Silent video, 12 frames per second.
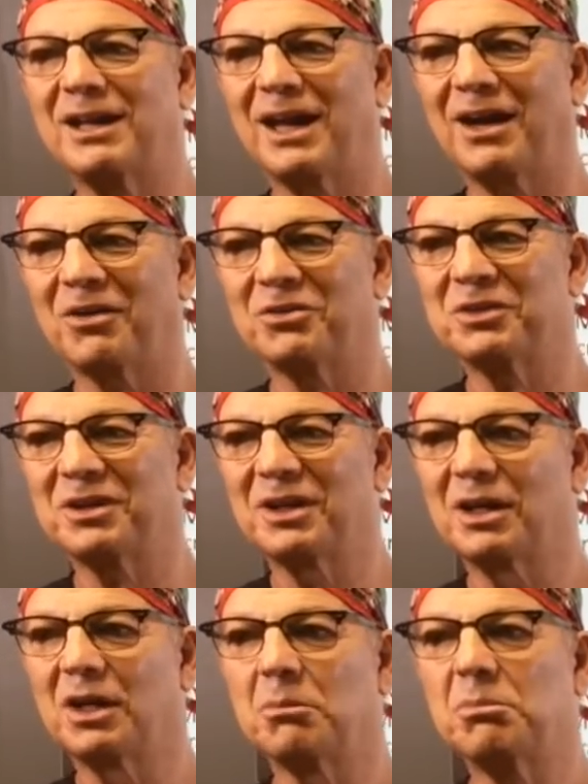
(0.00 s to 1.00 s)
We're going to
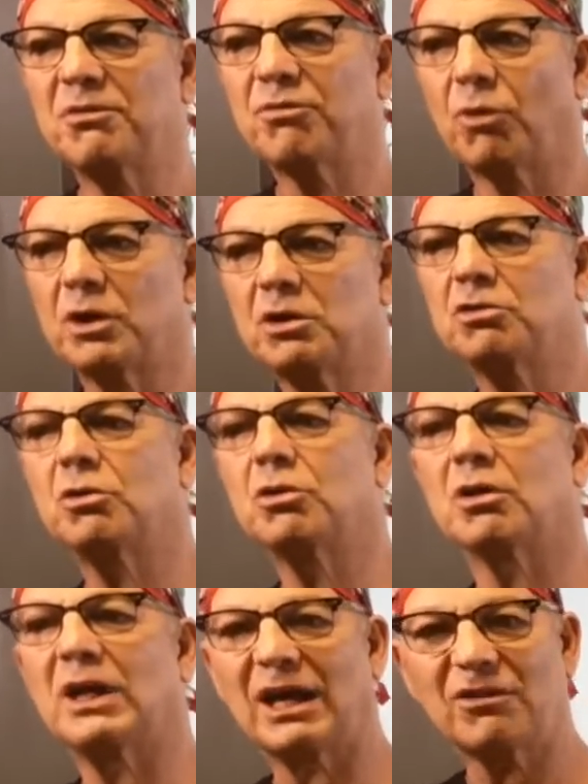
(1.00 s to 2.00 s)
know it
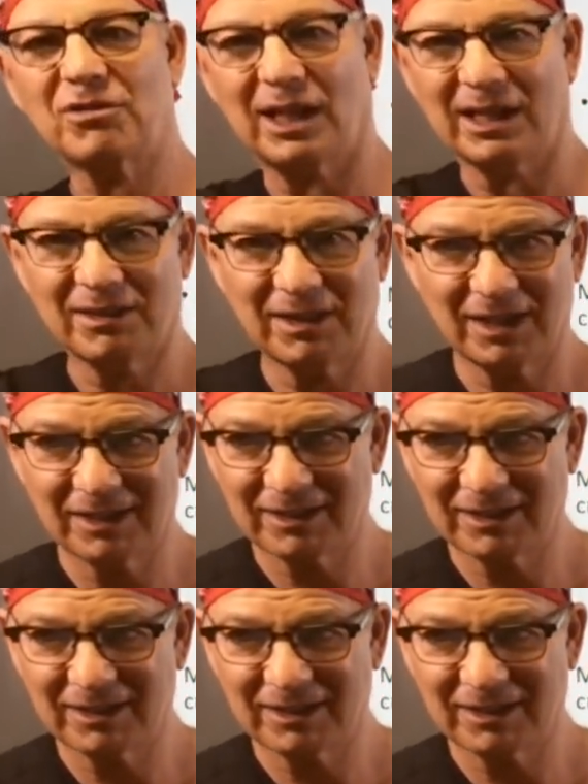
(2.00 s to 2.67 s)
electronically.